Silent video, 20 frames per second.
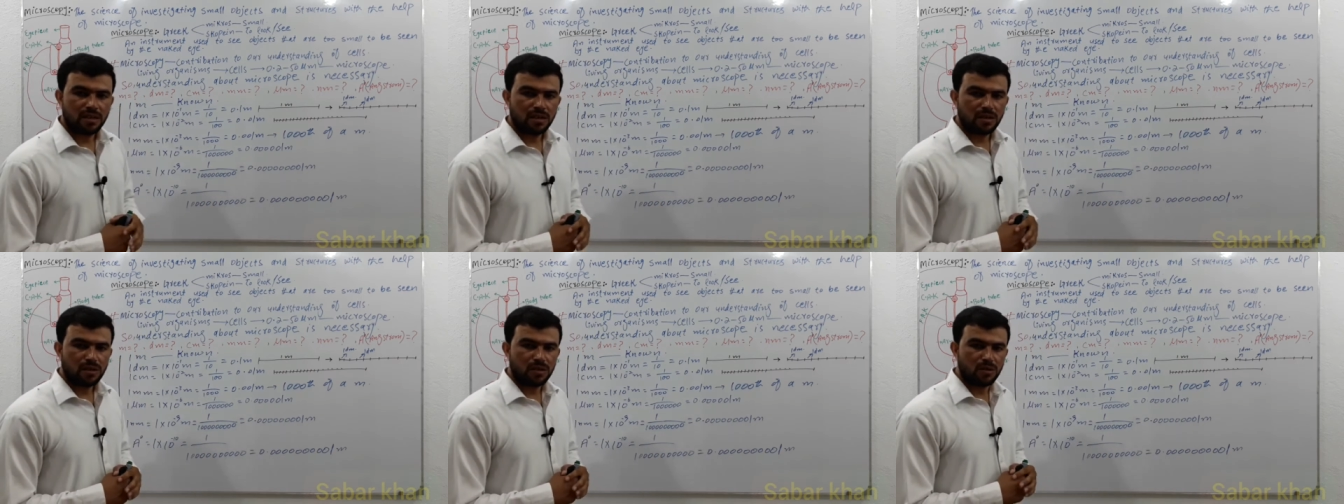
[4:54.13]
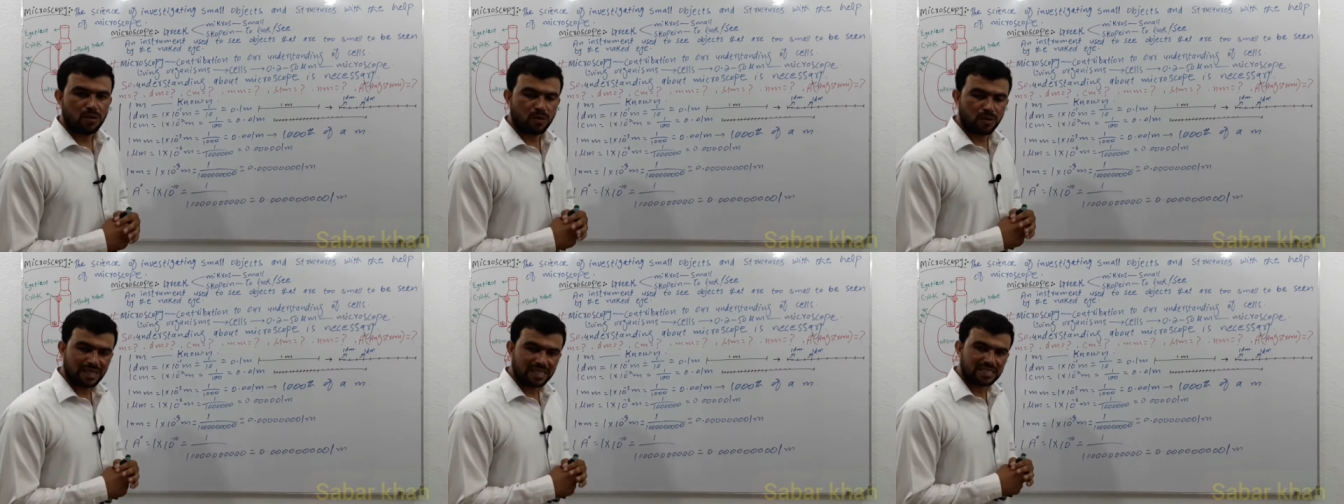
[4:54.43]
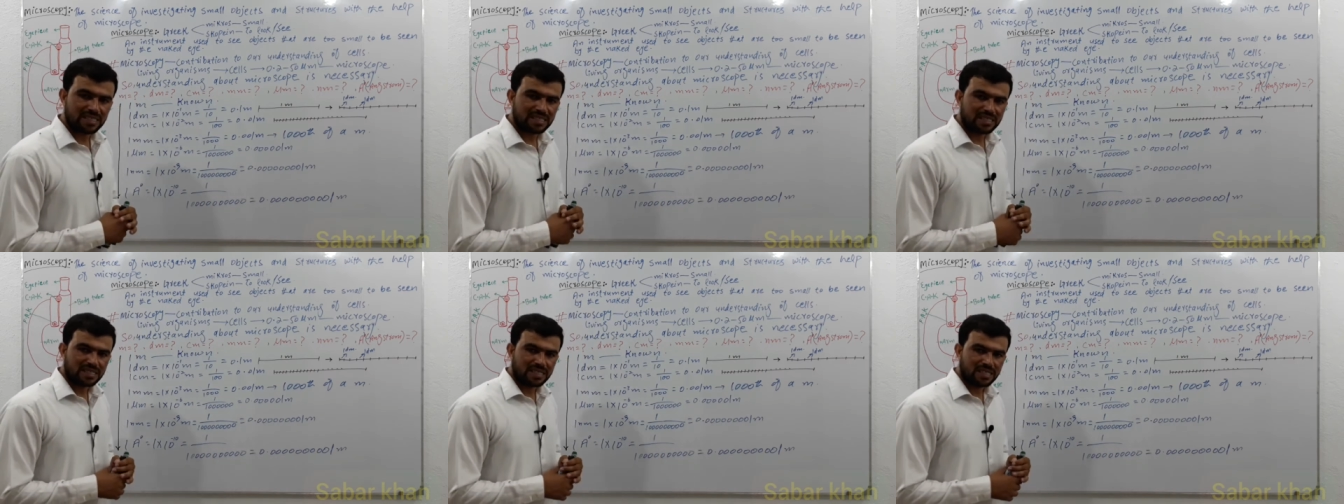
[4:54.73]

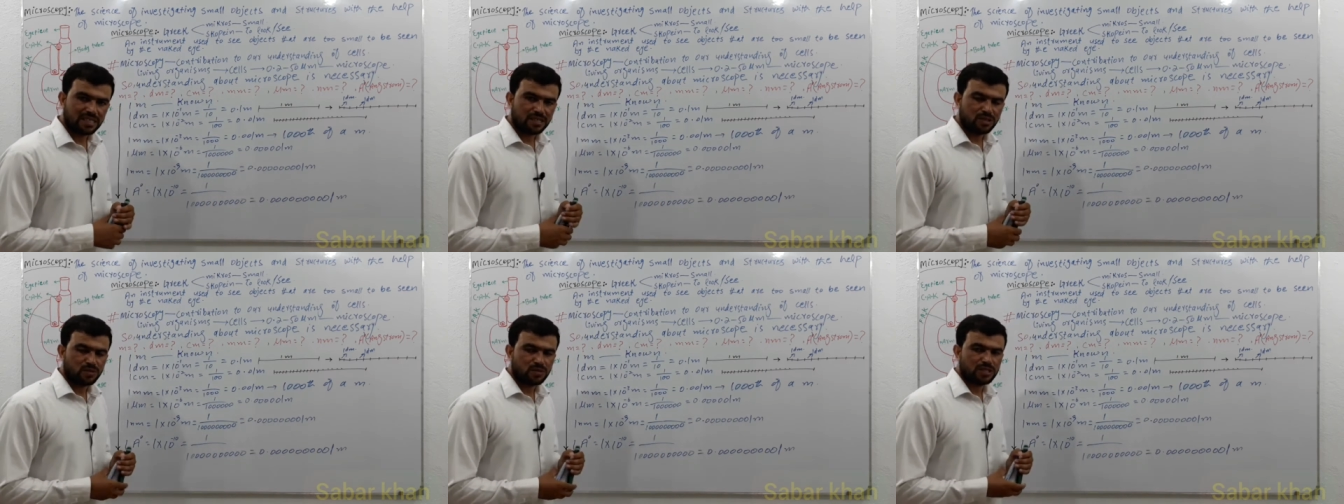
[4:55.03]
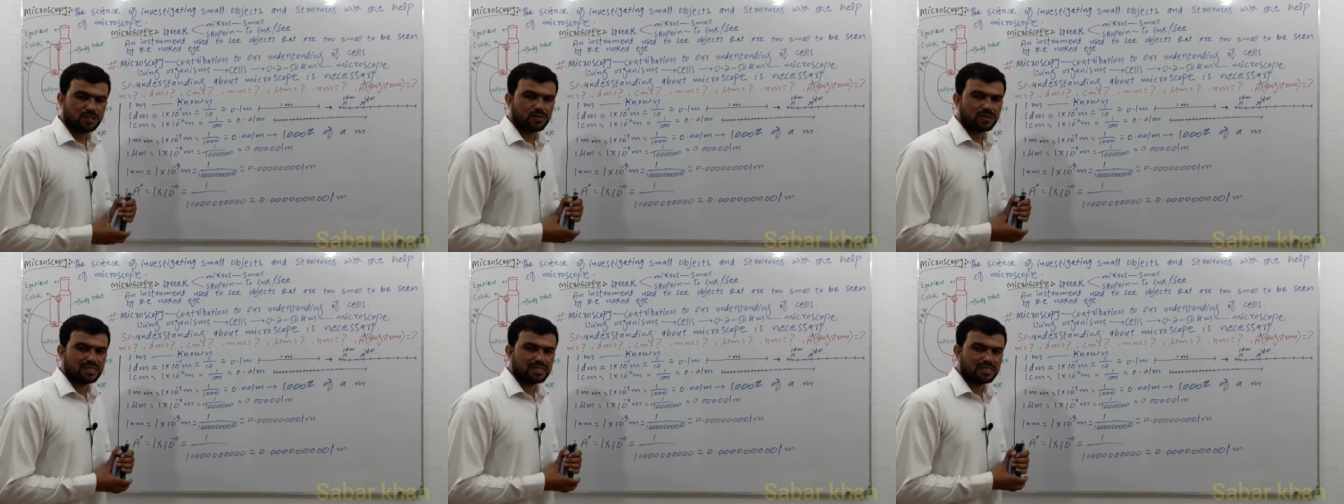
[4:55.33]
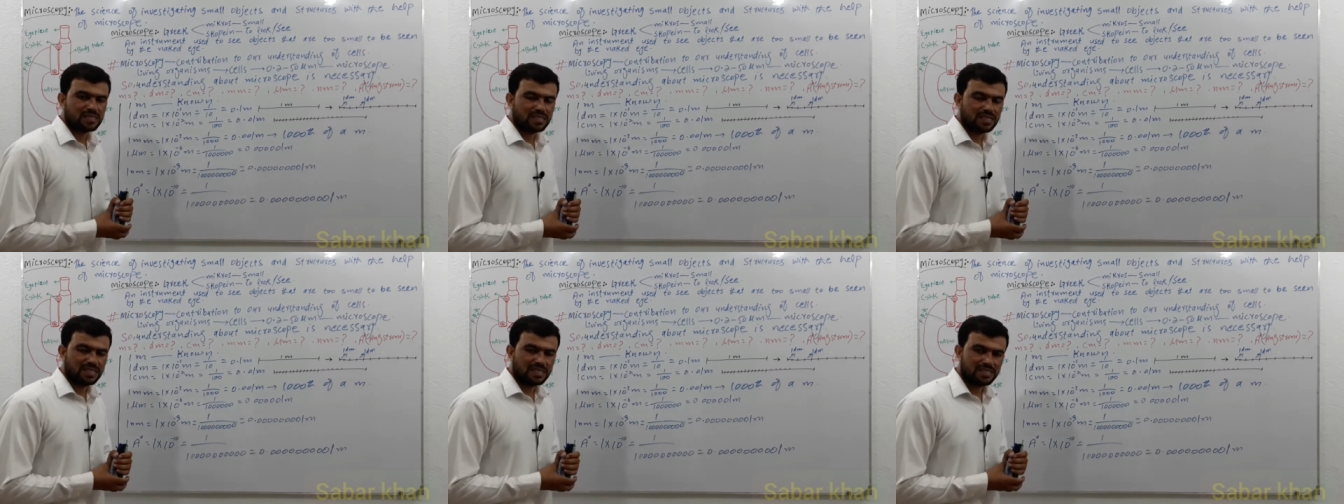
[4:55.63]
lowest and which
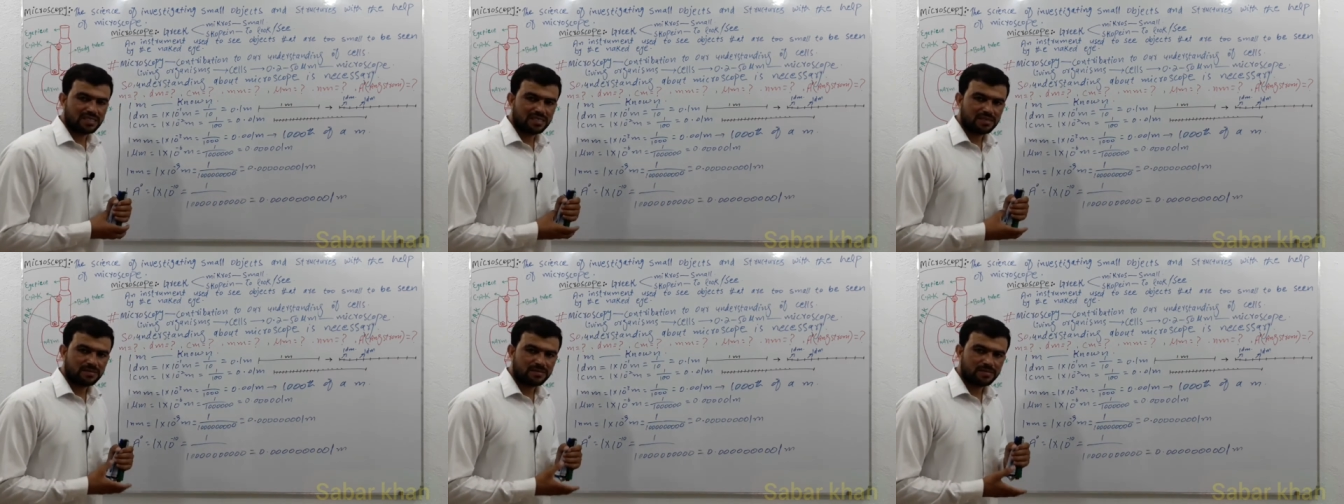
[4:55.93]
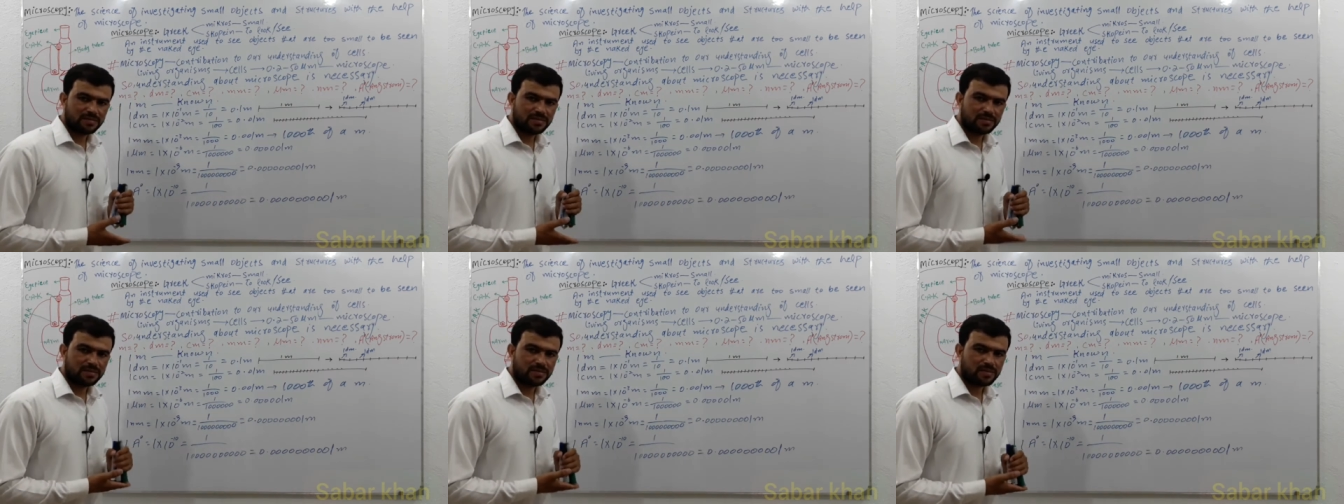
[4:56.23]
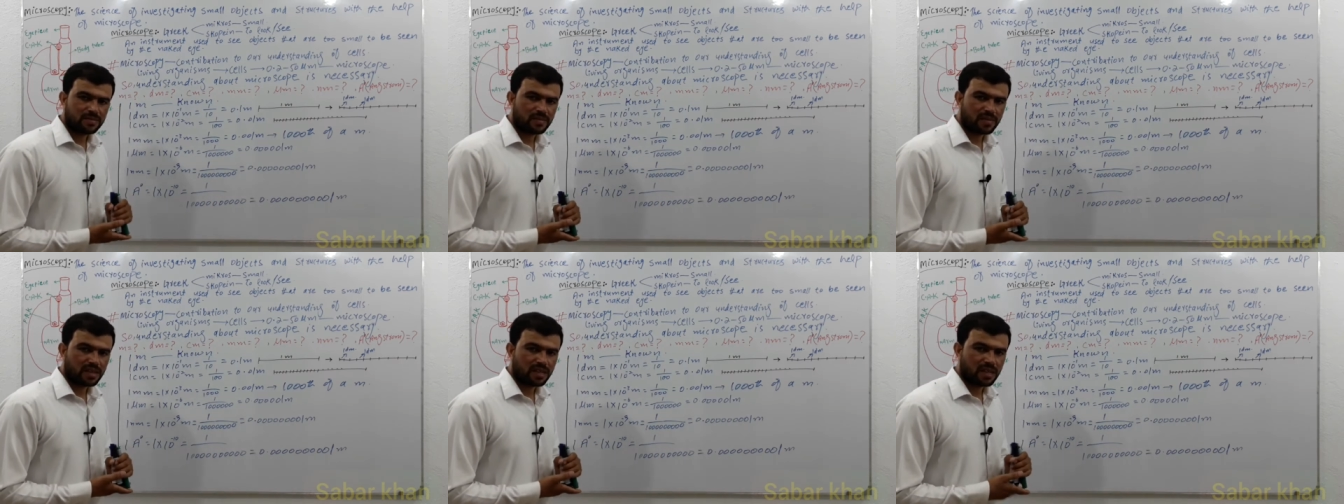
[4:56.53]
was is
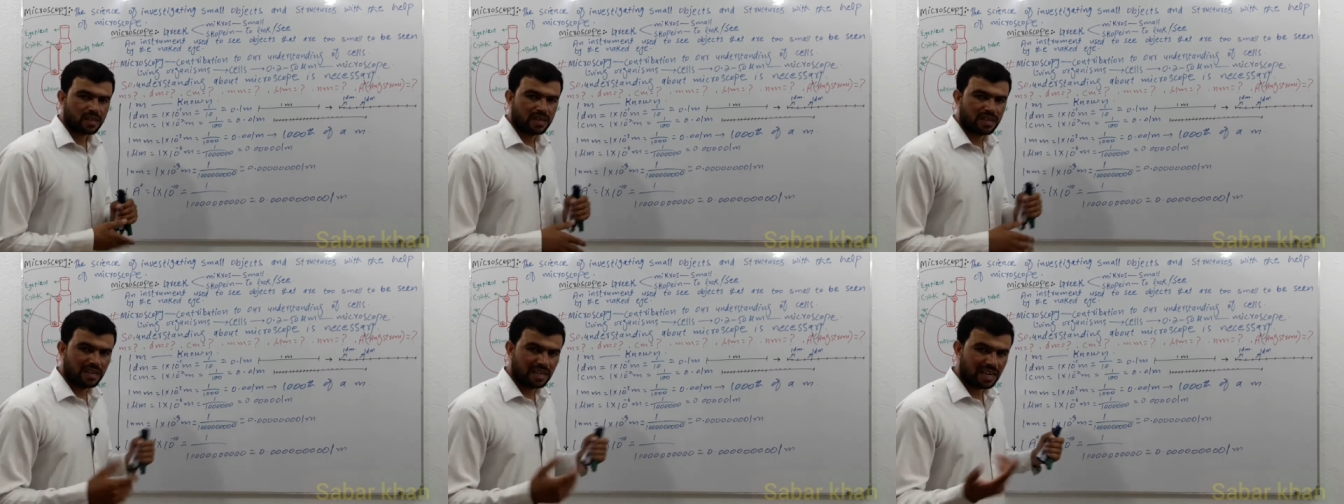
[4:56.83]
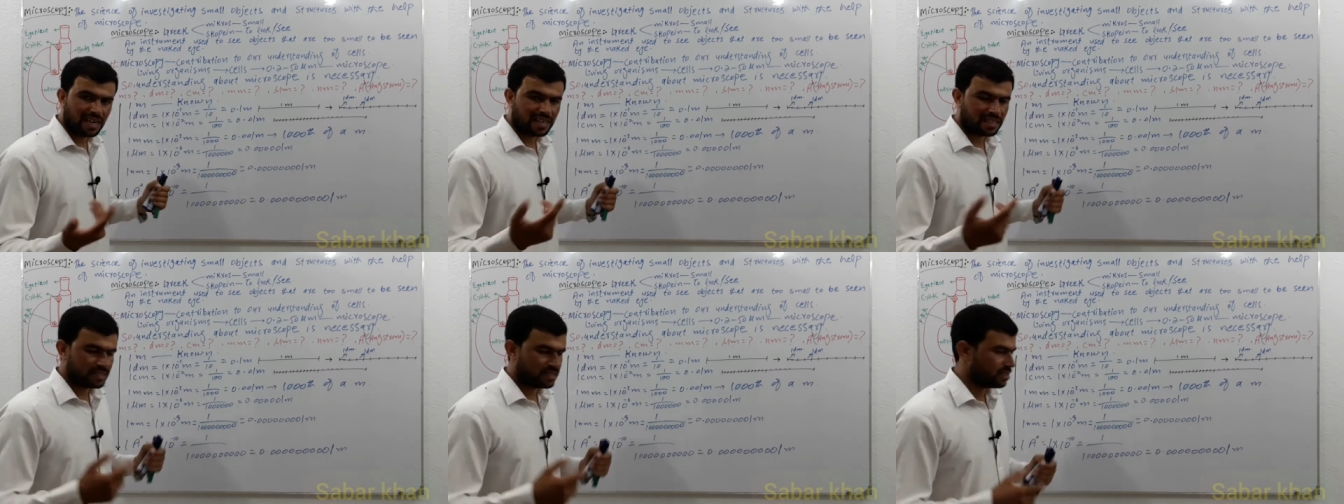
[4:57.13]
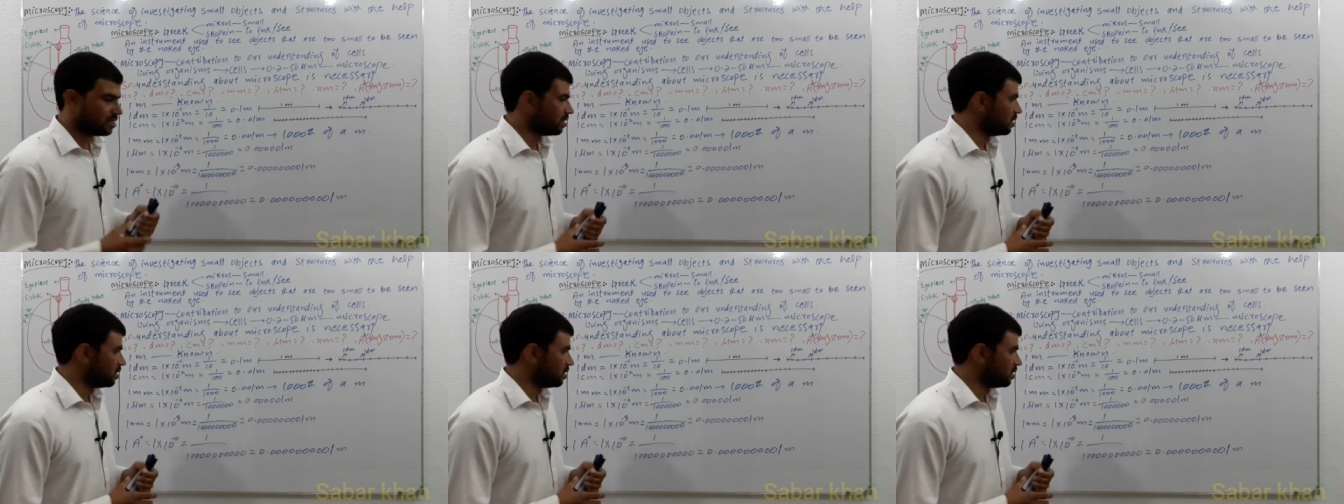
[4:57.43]
larger